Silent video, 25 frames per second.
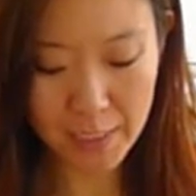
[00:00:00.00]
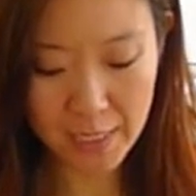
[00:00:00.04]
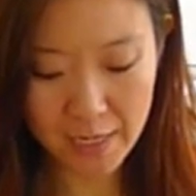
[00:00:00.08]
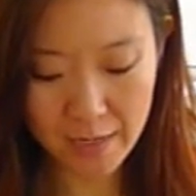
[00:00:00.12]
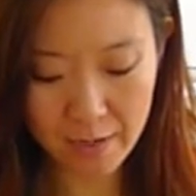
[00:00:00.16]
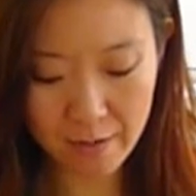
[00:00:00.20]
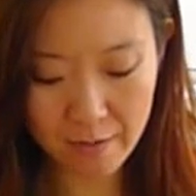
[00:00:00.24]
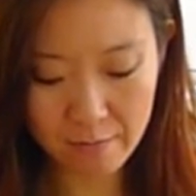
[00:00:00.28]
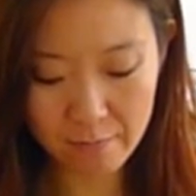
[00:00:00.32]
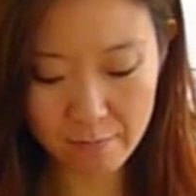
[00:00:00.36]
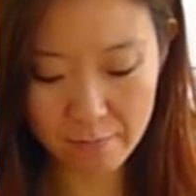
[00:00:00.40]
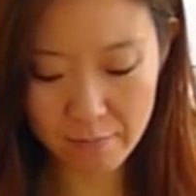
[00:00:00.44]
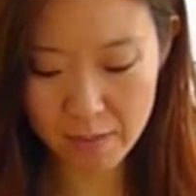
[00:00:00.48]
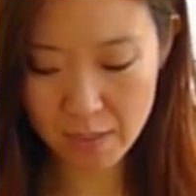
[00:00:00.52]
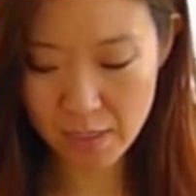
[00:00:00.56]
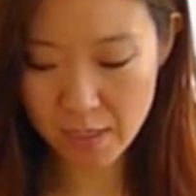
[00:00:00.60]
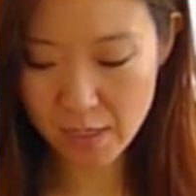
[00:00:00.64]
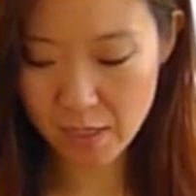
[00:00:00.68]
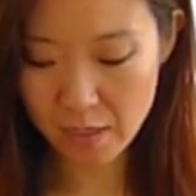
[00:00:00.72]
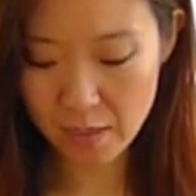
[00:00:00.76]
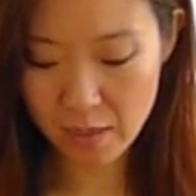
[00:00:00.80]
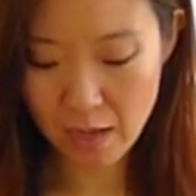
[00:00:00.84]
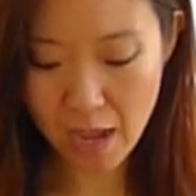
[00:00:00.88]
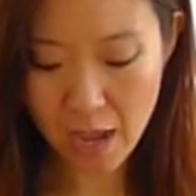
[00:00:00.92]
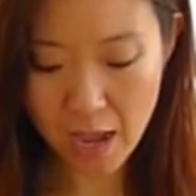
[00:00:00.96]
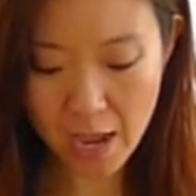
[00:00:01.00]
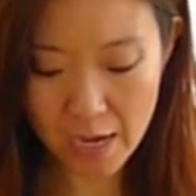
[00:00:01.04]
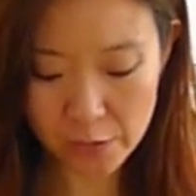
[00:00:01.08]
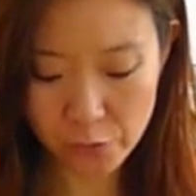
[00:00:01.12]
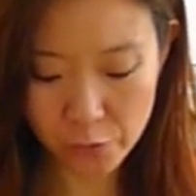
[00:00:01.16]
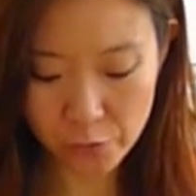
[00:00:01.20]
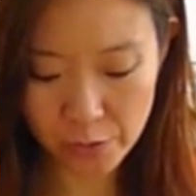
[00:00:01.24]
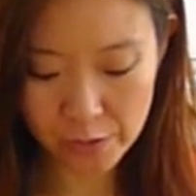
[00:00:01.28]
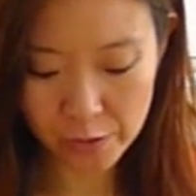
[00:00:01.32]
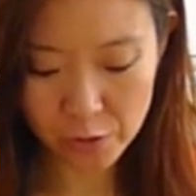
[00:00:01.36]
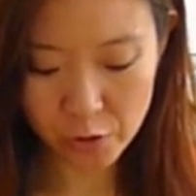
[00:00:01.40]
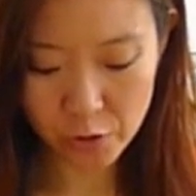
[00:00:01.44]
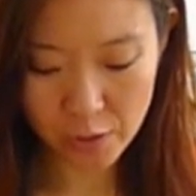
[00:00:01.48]
in the
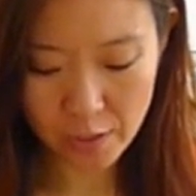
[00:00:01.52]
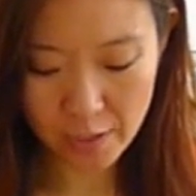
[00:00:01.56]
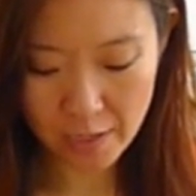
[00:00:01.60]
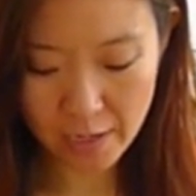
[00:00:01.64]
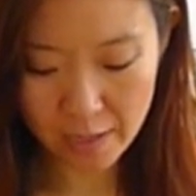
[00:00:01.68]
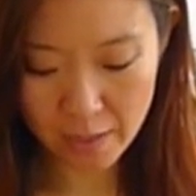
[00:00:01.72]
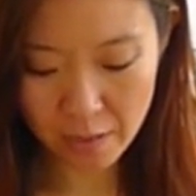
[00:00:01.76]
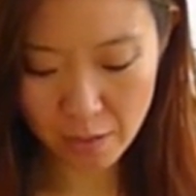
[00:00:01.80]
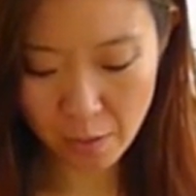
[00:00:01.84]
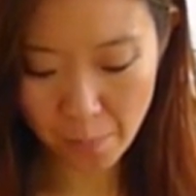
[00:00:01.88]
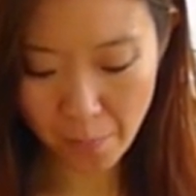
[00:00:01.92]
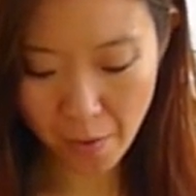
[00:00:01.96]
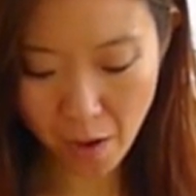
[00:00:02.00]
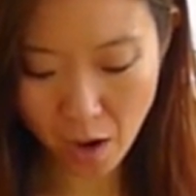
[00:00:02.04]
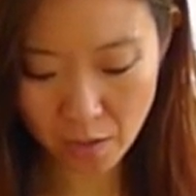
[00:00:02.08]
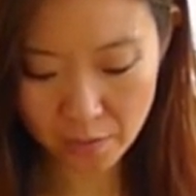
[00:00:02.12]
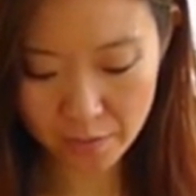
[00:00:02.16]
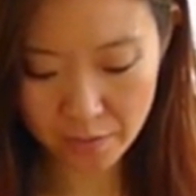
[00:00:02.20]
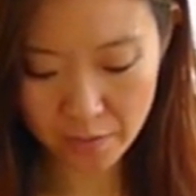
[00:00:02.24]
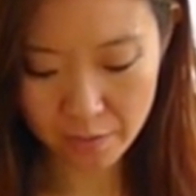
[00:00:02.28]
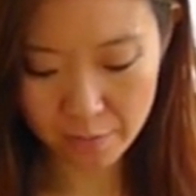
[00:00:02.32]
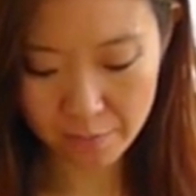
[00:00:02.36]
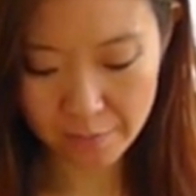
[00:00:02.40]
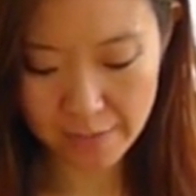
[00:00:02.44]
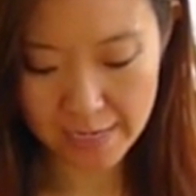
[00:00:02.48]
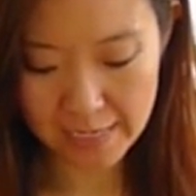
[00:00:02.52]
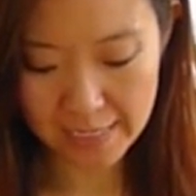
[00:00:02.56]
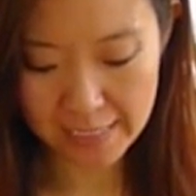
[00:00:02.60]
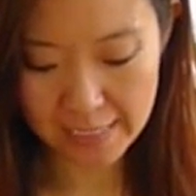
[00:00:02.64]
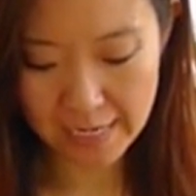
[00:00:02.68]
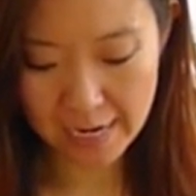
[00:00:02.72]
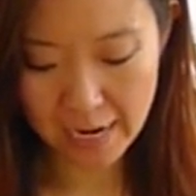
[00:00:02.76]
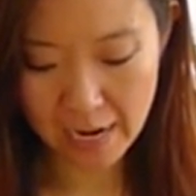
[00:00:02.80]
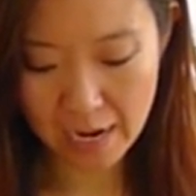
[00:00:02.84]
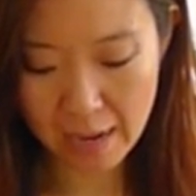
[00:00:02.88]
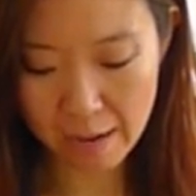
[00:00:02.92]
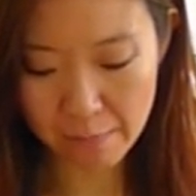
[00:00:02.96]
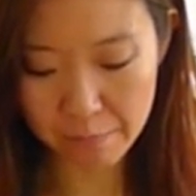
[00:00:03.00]
hydrangea in the box
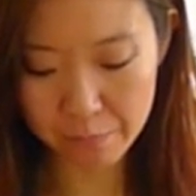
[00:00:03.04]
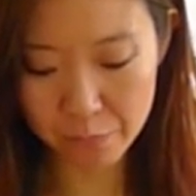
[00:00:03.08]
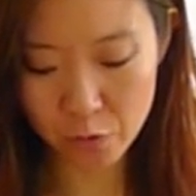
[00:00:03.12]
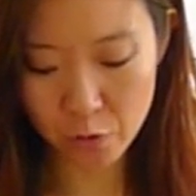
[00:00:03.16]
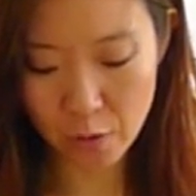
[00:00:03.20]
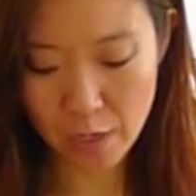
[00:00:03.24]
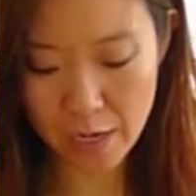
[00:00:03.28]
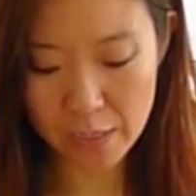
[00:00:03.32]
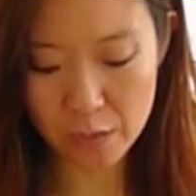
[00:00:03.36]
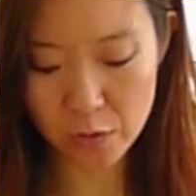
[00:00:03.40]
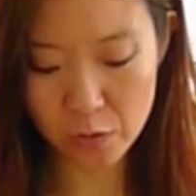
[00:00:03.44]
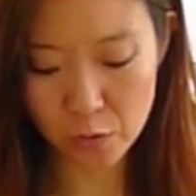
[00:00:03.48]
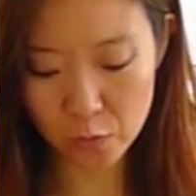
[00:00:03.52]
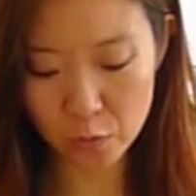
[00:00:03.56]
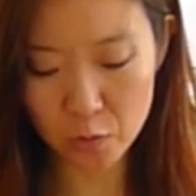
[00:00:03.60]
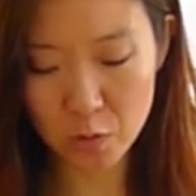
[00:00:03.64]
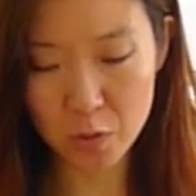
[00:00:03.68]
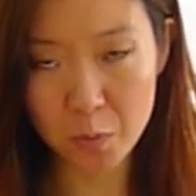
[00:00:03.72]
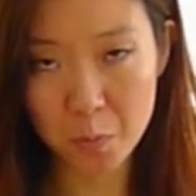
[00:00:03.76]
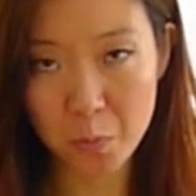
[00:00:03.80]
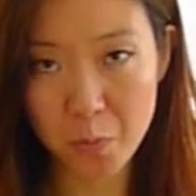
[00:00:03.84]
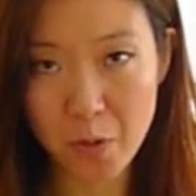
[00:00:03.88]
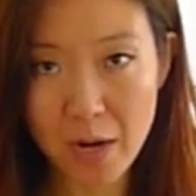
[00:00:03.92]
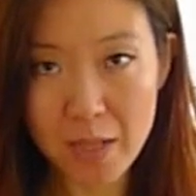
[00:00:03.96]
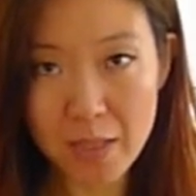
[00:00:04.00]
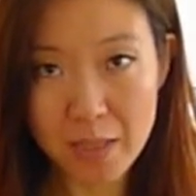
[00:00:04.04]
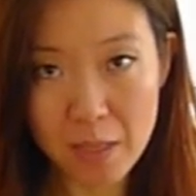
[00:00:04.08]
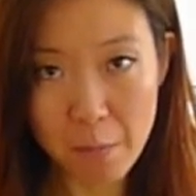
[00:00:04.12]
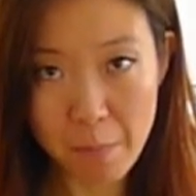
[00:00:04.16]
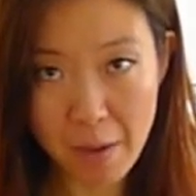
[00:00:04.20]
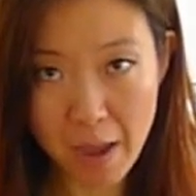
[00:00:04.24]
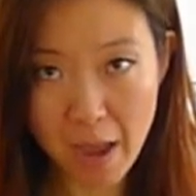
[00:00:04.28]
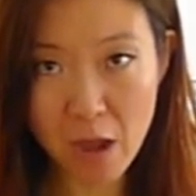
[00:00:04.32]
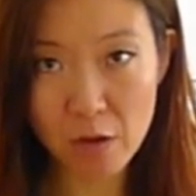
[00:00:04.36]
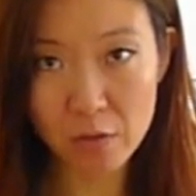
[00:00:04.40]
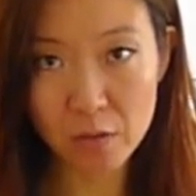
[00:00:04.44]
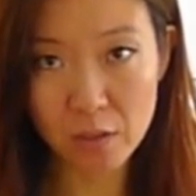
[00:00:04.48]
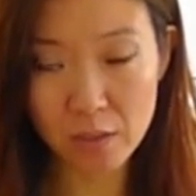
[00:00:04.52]
already, and I'm trying to spread them
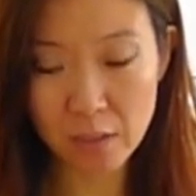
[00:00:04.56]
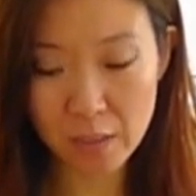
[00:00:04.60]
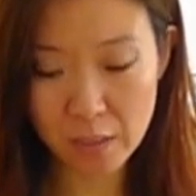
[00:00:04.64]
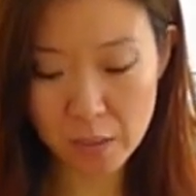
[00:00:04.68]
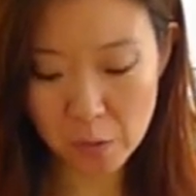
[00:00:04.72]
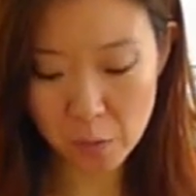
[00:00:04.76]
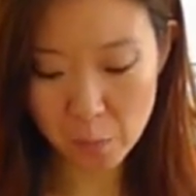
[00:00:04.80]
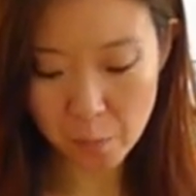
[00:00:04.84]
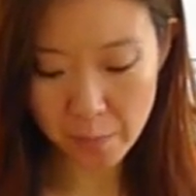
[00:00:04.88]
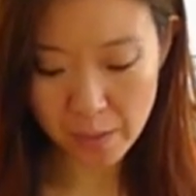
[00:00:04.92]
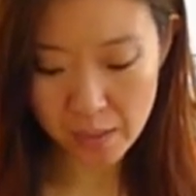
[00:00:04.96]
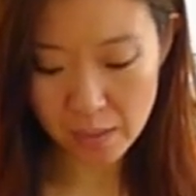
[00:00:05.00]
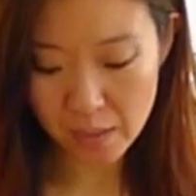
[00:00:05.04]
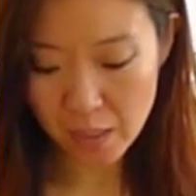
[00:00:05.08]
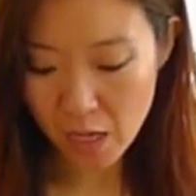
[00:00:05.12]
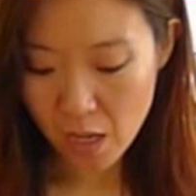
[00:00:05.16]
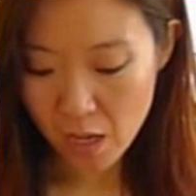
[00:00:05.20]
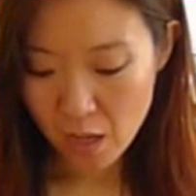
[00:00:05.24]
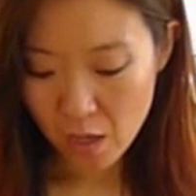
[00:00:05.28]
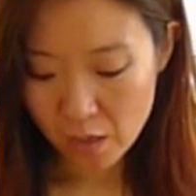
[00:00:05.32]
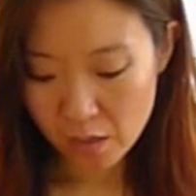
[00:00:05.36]
out a little bit,